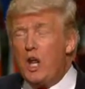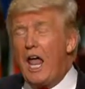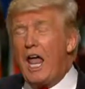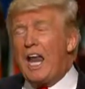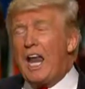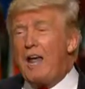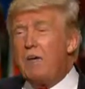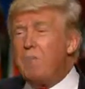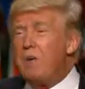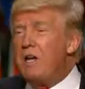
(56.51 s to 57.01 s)
and
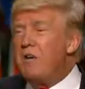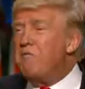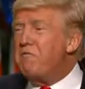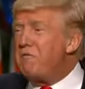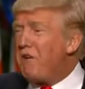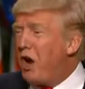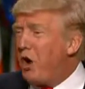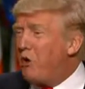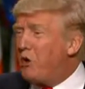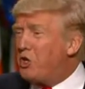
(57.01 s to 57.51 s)
I mean
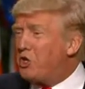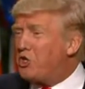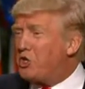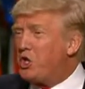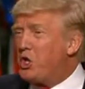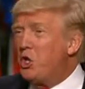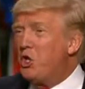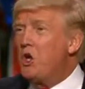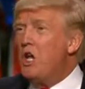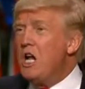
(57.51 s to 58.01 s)
very
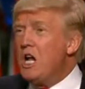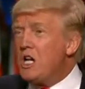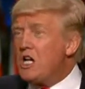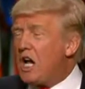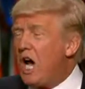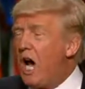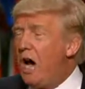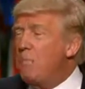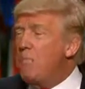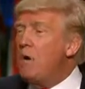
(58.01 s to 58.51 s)
soon,
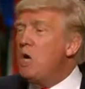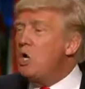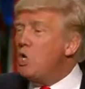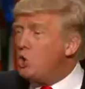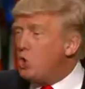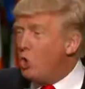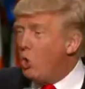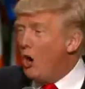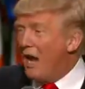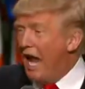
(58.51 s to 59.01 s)
come to an